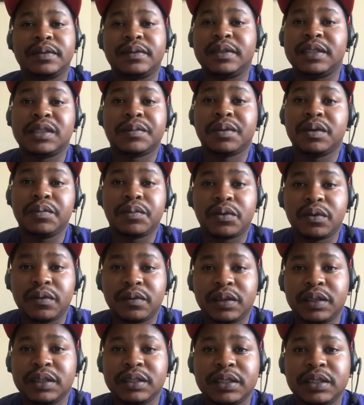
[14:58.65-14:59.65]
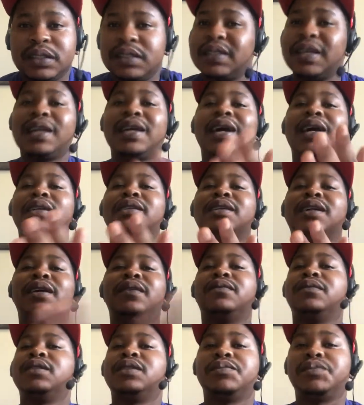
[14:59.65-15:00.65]
it's been proven, they can't
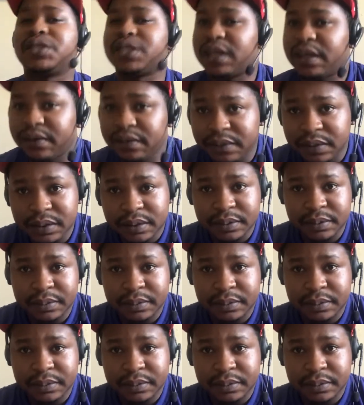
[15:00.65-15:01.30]
govern themselves.